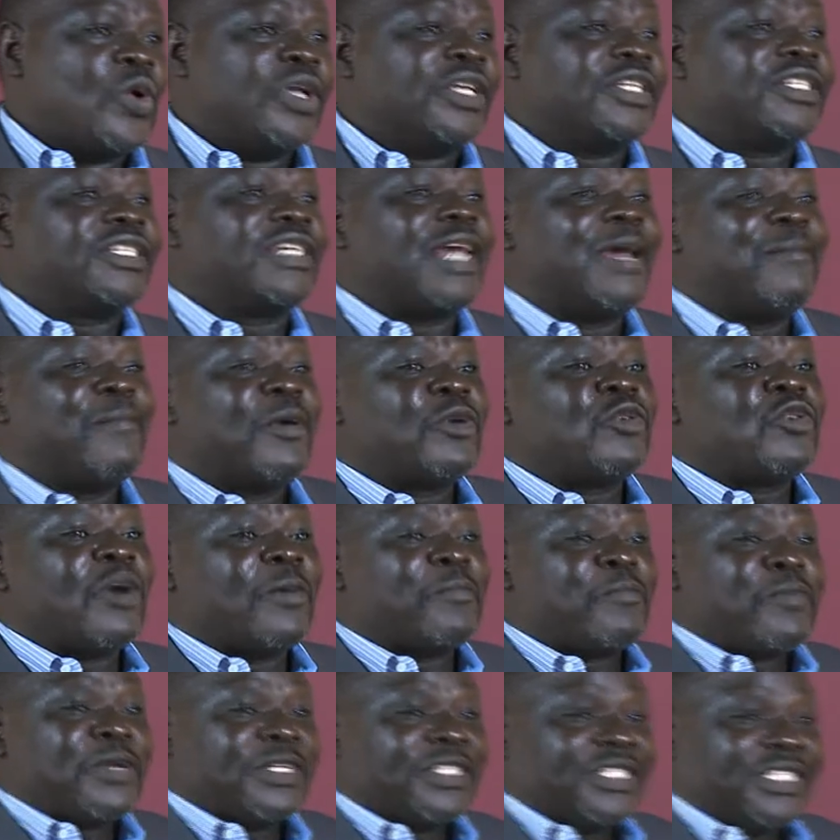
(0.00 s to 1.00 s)
is able to
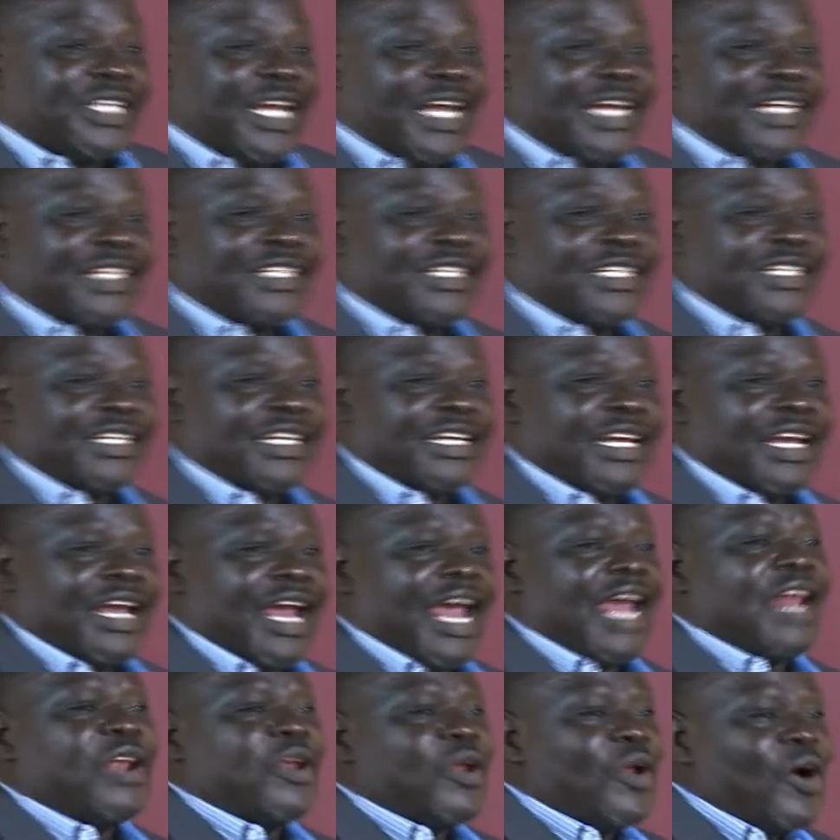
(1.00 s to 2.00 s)
appreciate
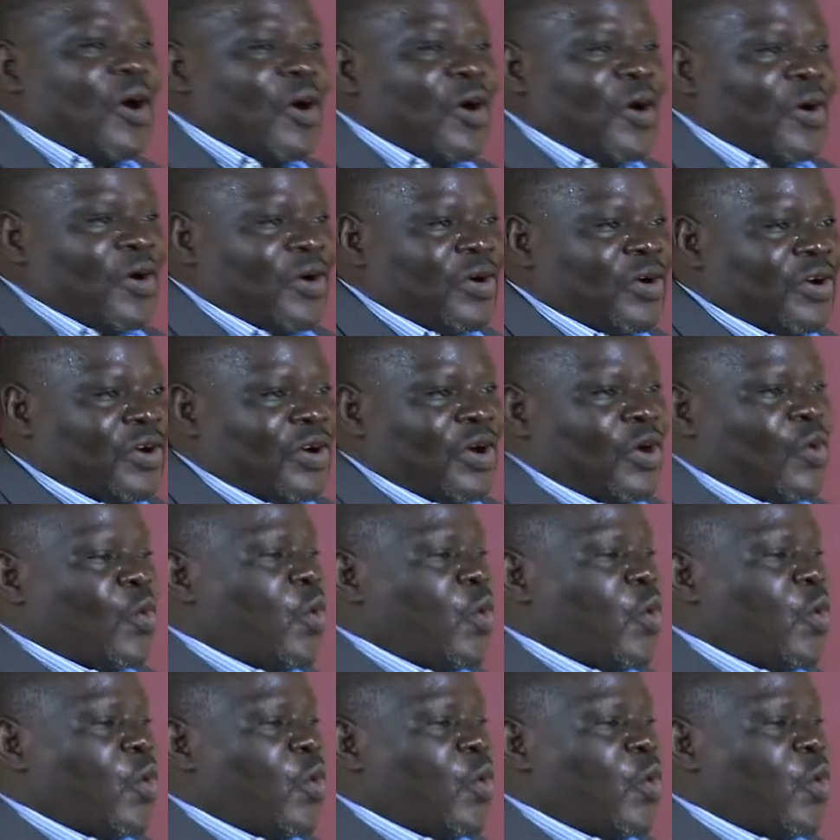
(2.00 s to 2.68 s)
and know